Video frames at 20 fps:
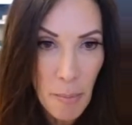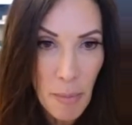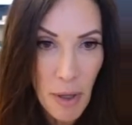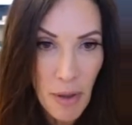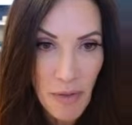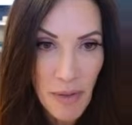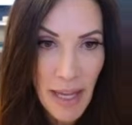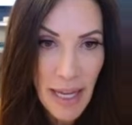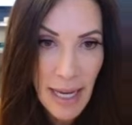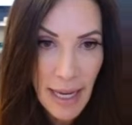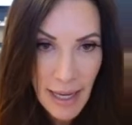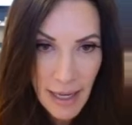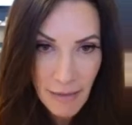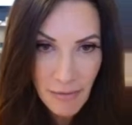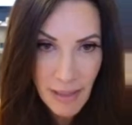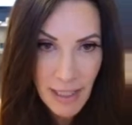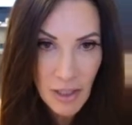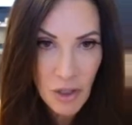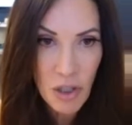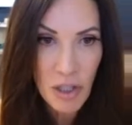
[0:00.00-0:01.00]
But they
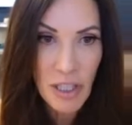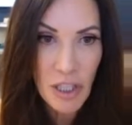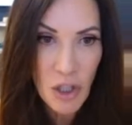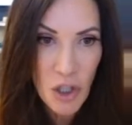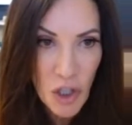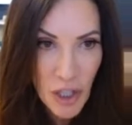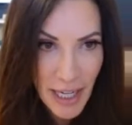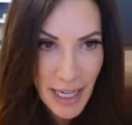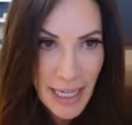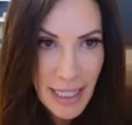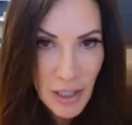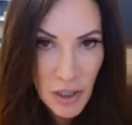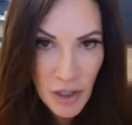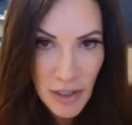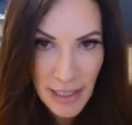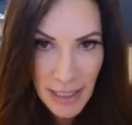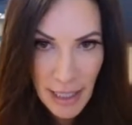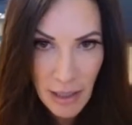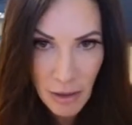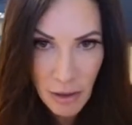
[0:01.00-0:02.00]
have actually
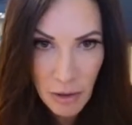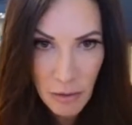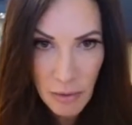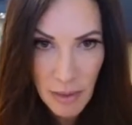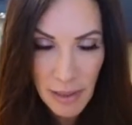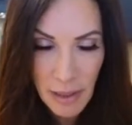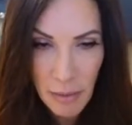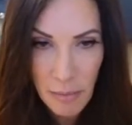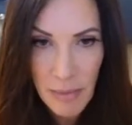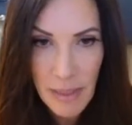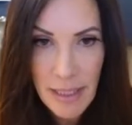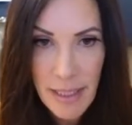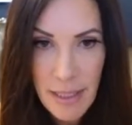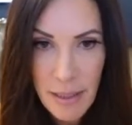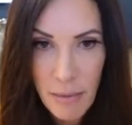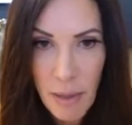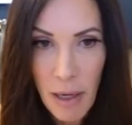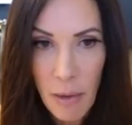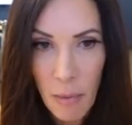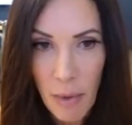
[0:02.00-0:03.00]
changed the algorithm. This
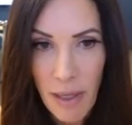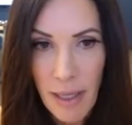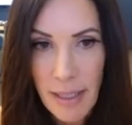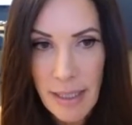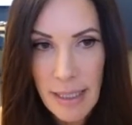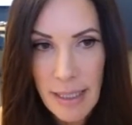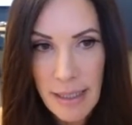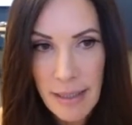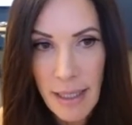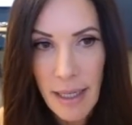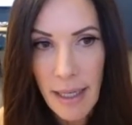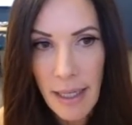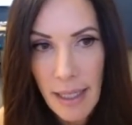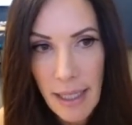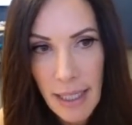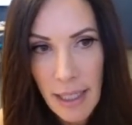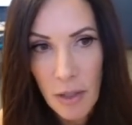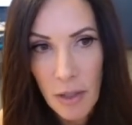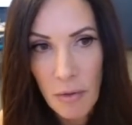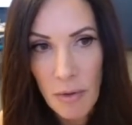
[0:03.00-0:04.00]
is what I wanted to say
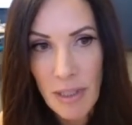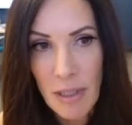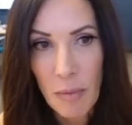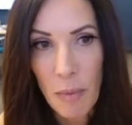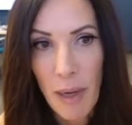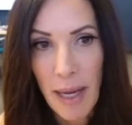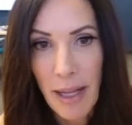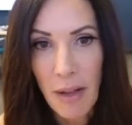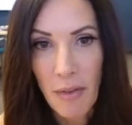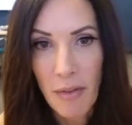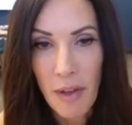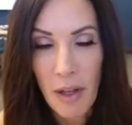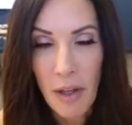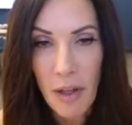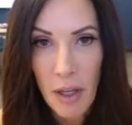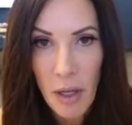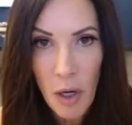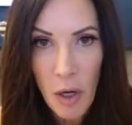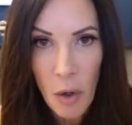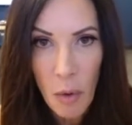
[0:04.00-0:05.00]
here as well,
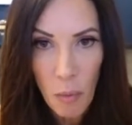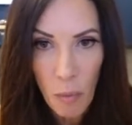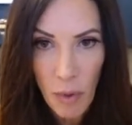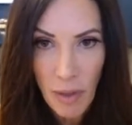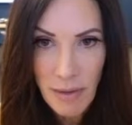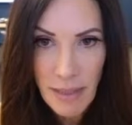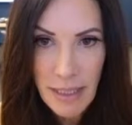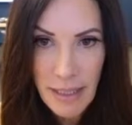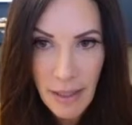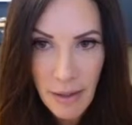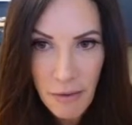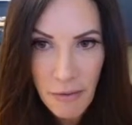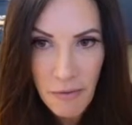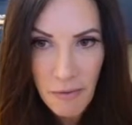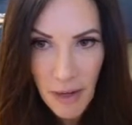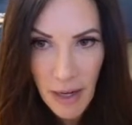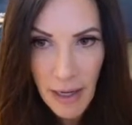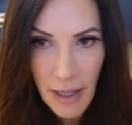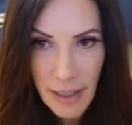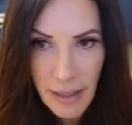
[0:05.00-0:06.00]
that once they
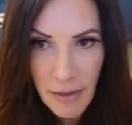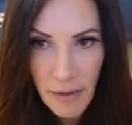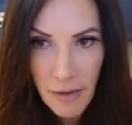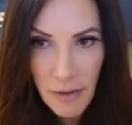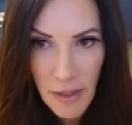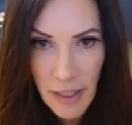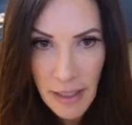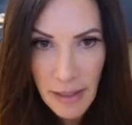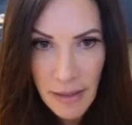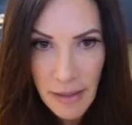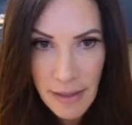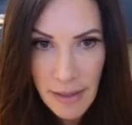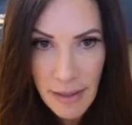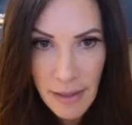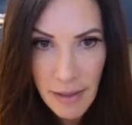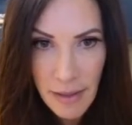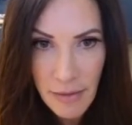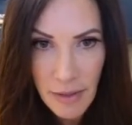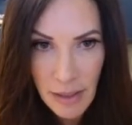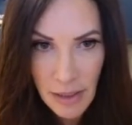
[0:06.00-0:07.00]
find
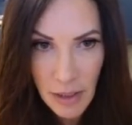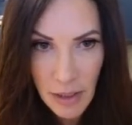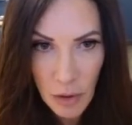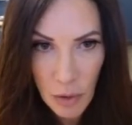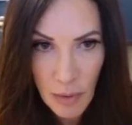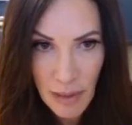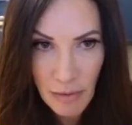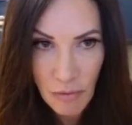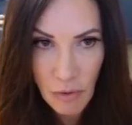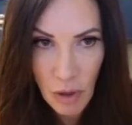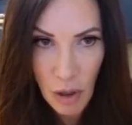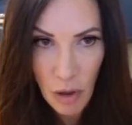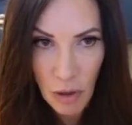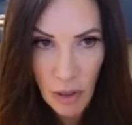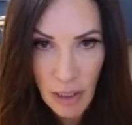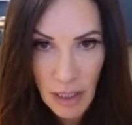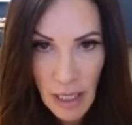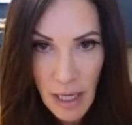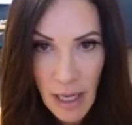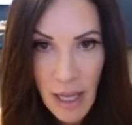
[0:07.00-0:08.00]
things that are going
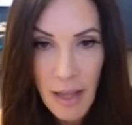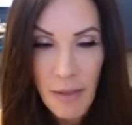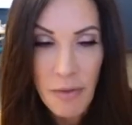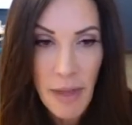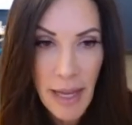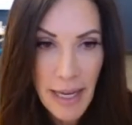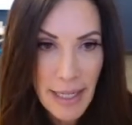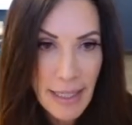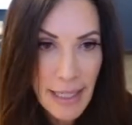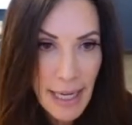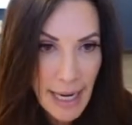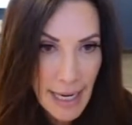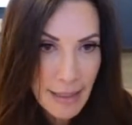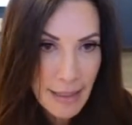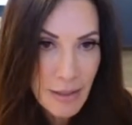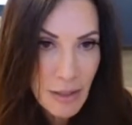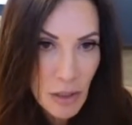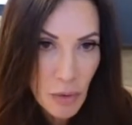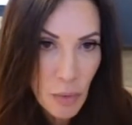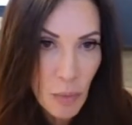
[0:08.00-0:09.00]
wrong, they
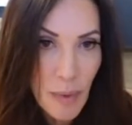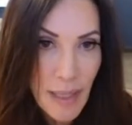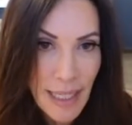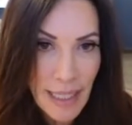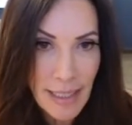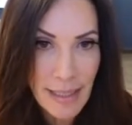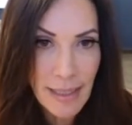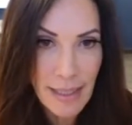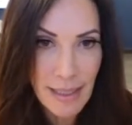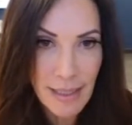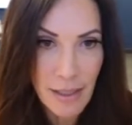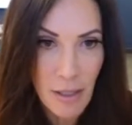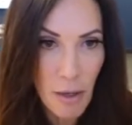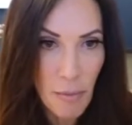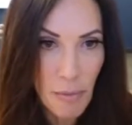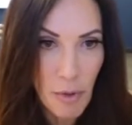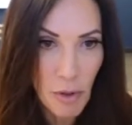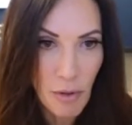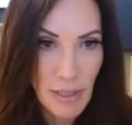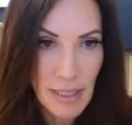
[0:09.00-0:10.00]
can tweak to
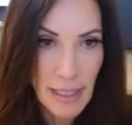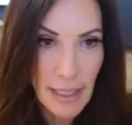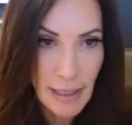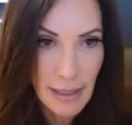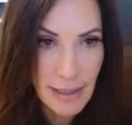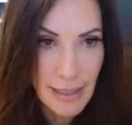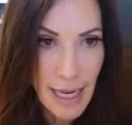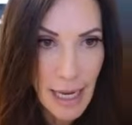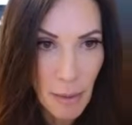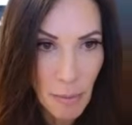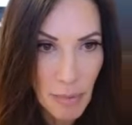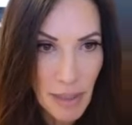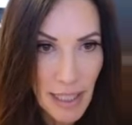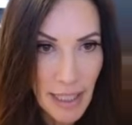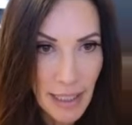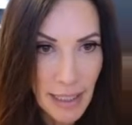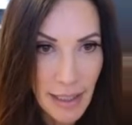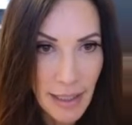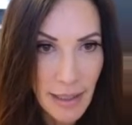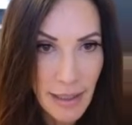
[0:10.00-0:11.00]
stop those things
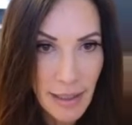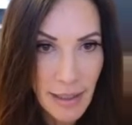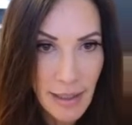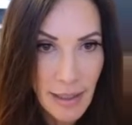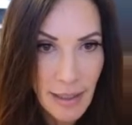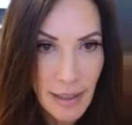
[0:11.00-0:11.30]
happening.